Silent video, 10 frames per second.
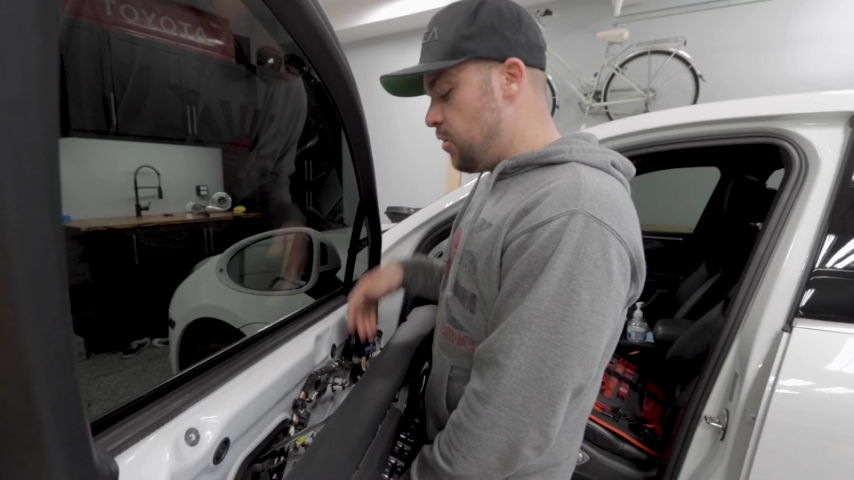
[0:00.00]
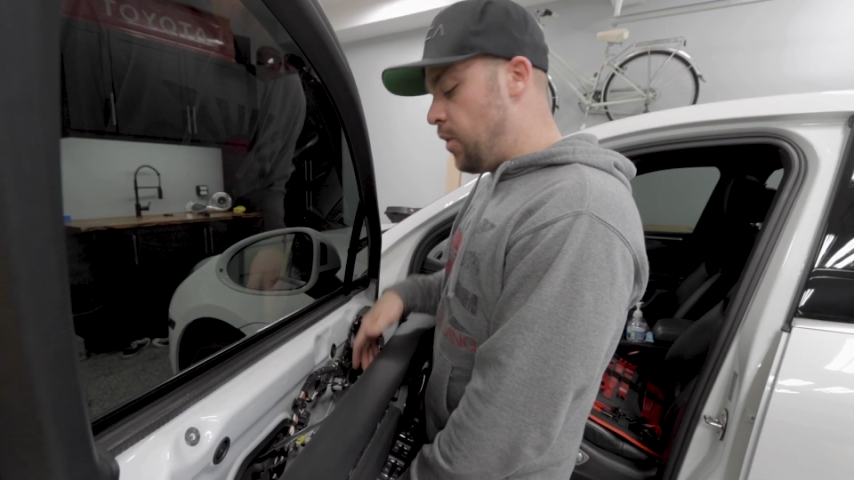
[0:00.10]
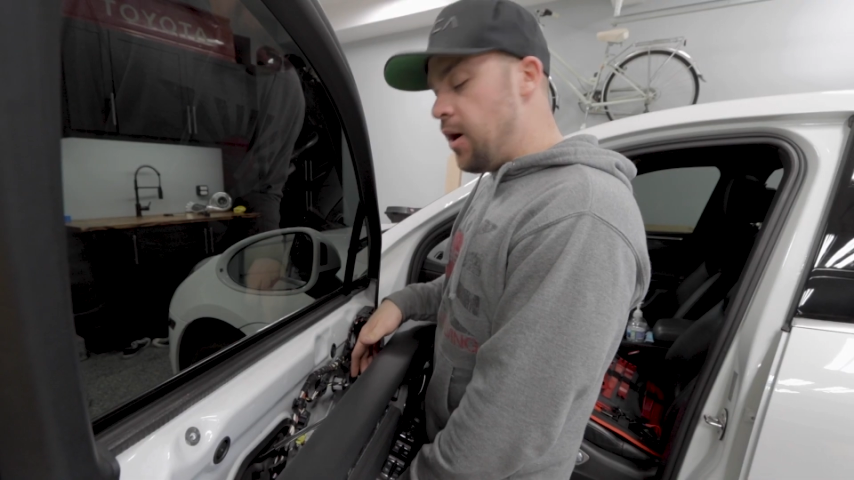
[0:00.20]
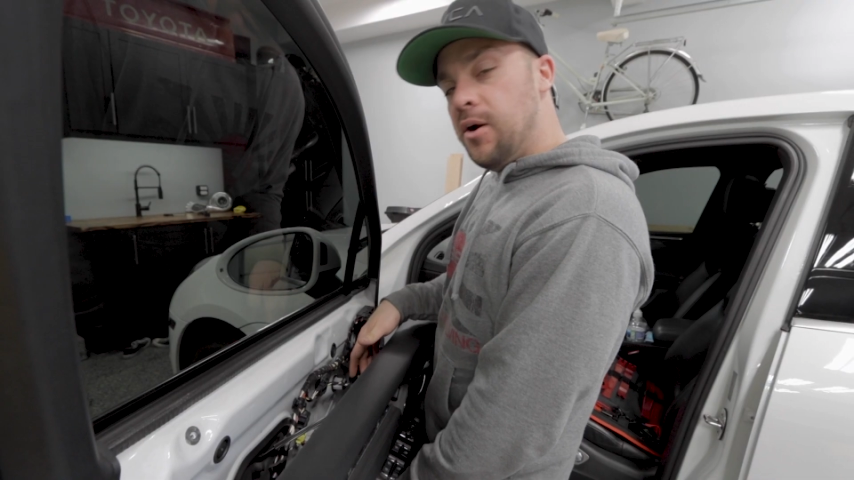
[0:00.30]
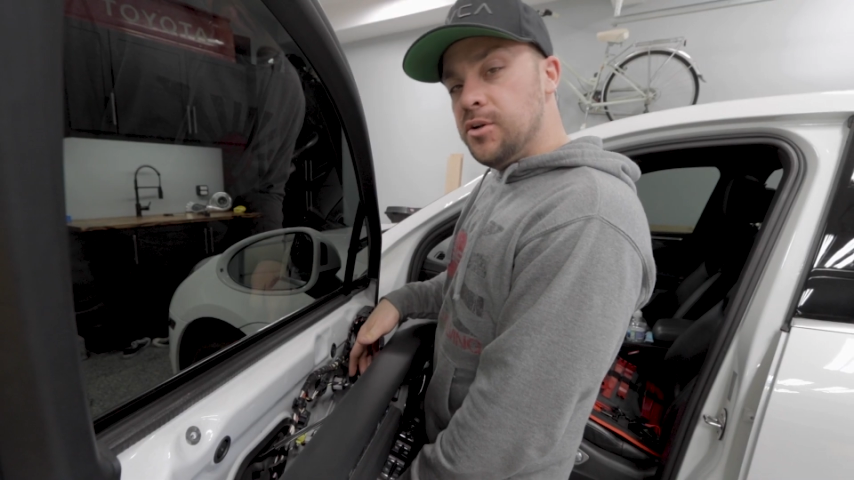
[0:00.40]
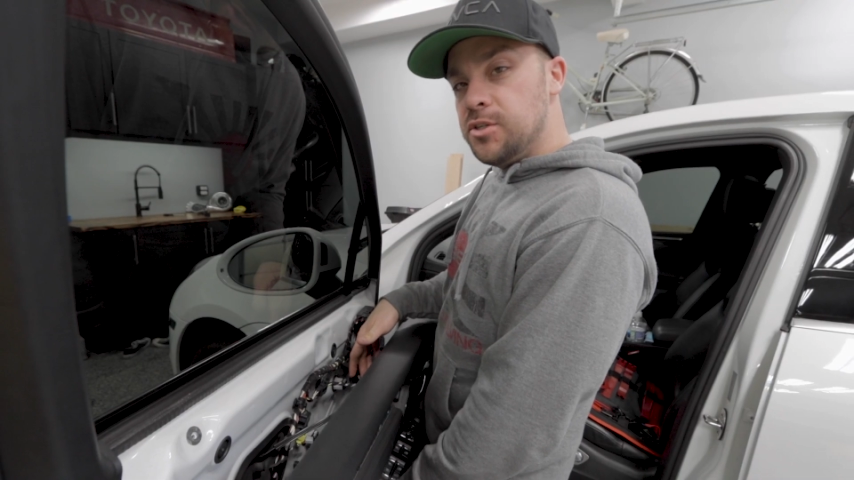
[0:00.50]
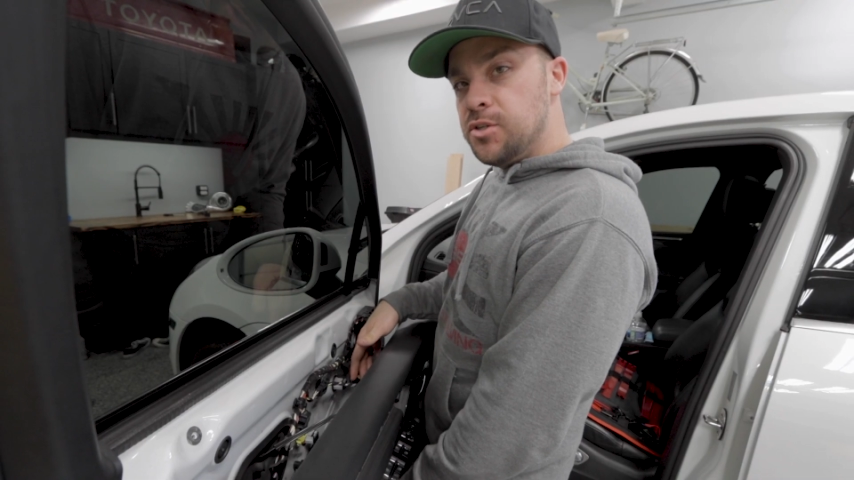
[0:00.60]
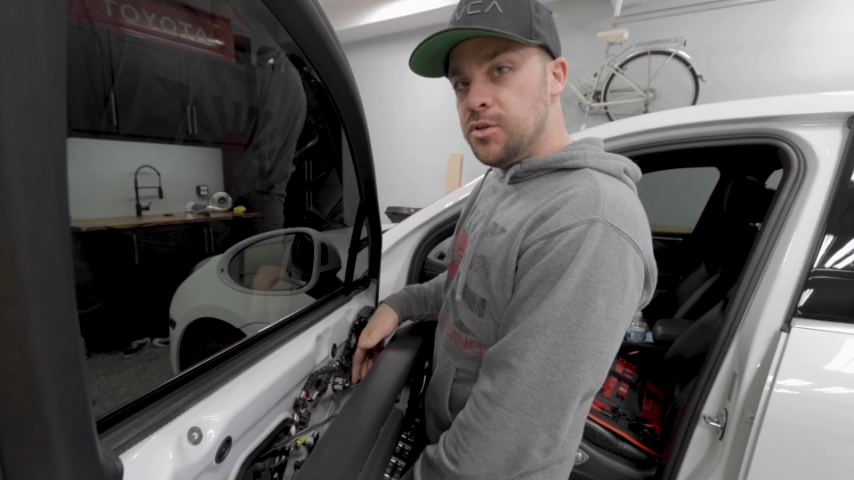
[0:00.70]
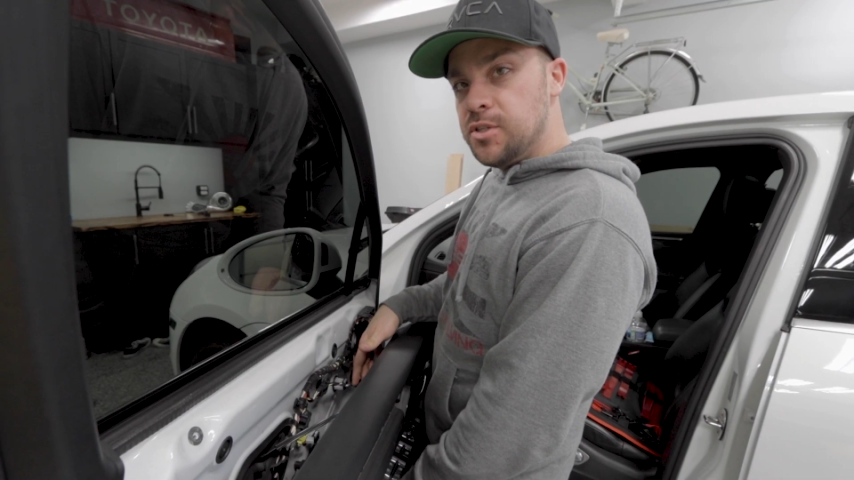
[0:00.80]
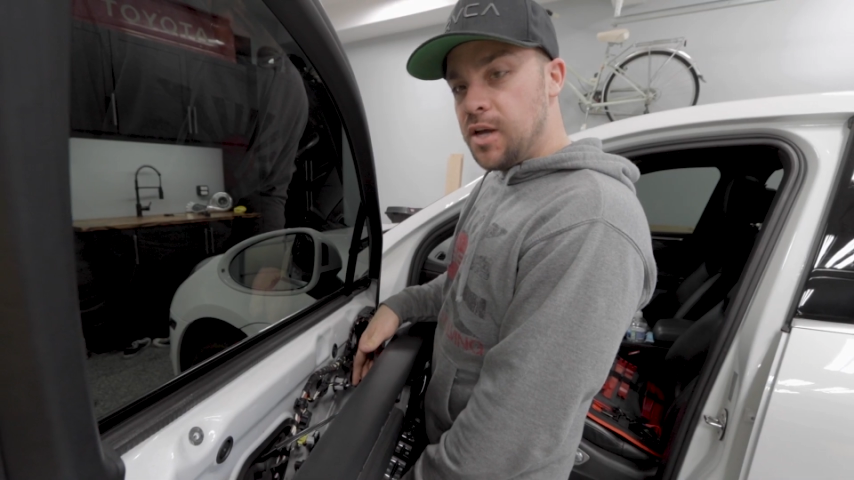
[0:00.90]
that your wire
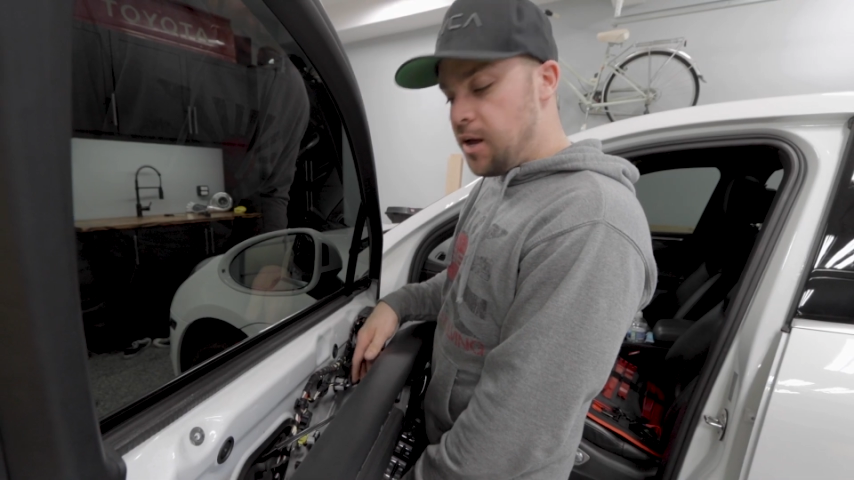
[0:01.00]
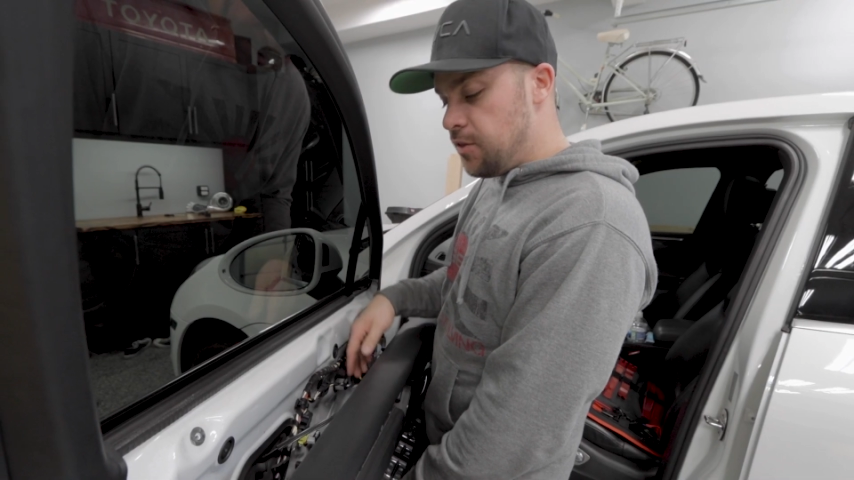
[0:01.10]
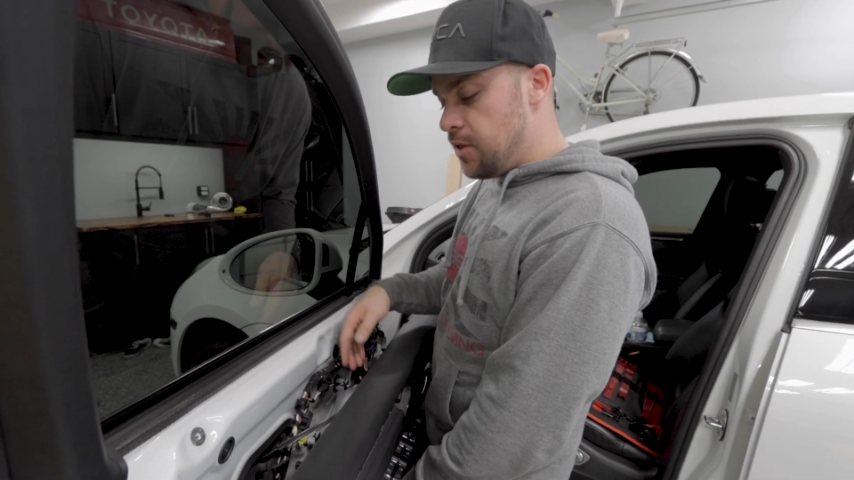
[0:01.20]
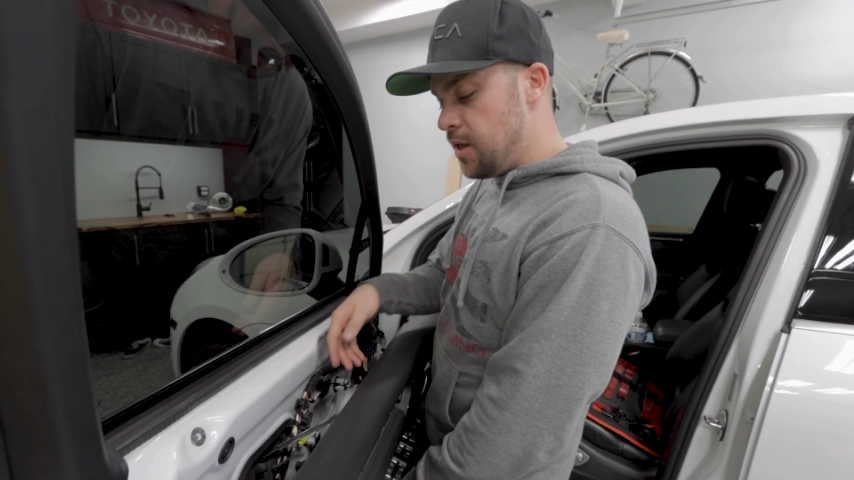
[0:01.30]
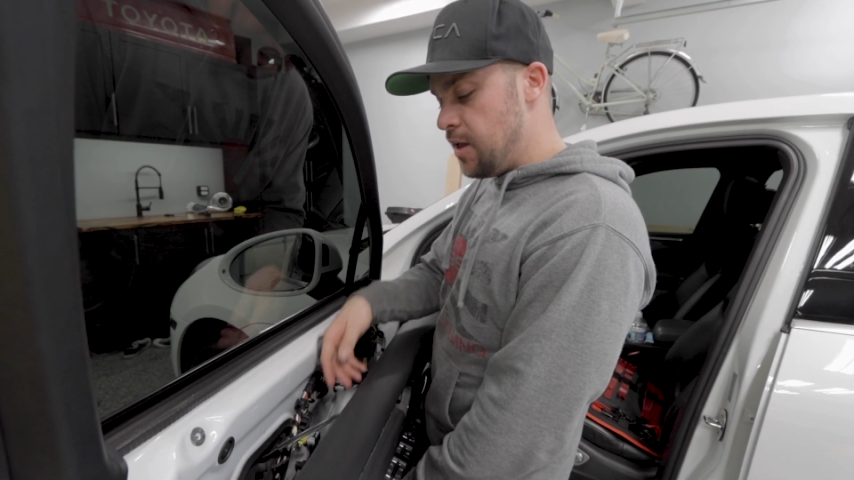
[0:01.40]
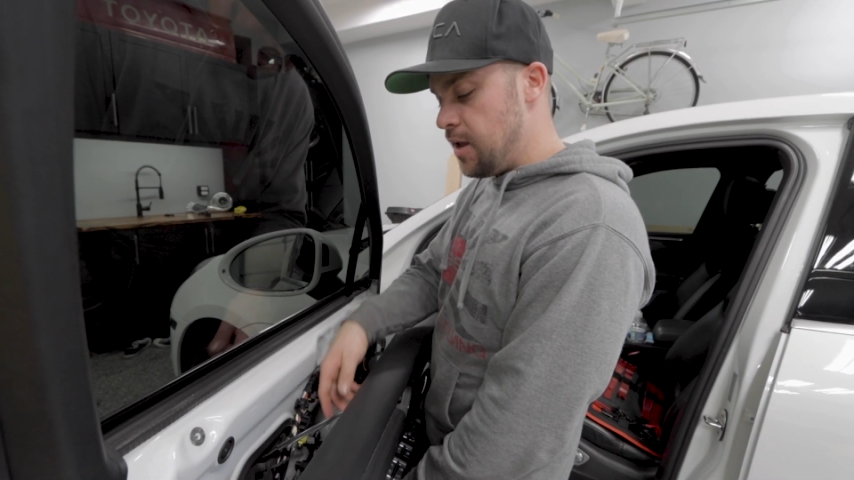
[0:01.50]
harnesses are installed